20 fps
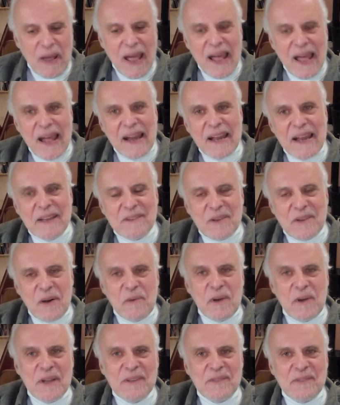And as
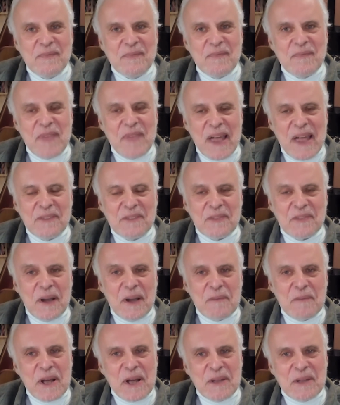always, thanks for
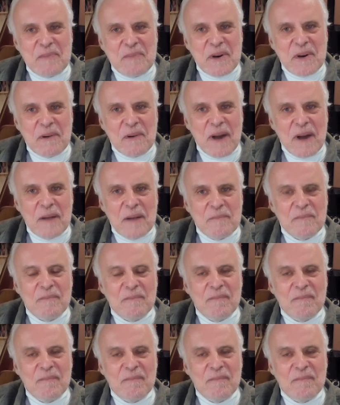coming on the program.